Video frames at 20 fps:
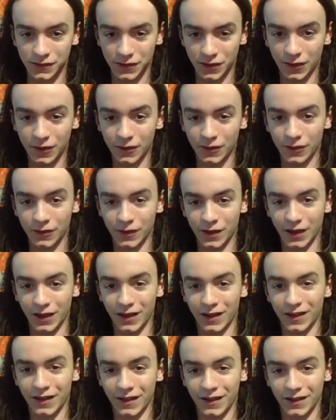Oh, okay.
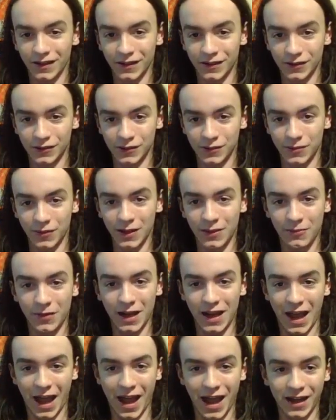It's made by
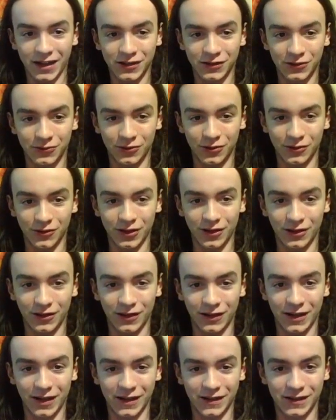actual
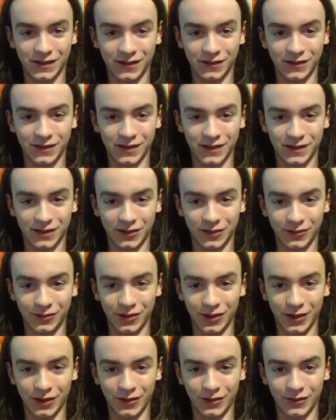colonizers. Oh
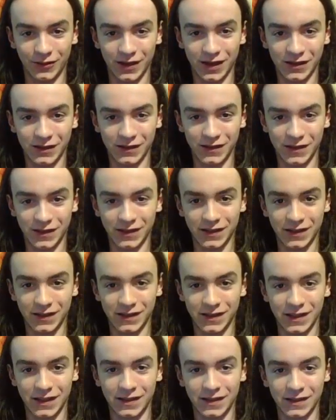no, not just the
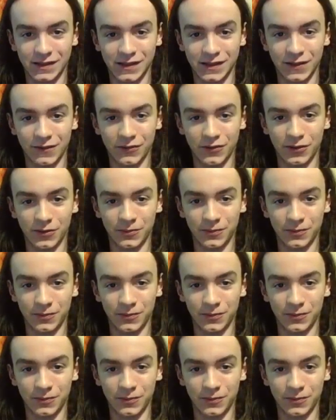descendants of them.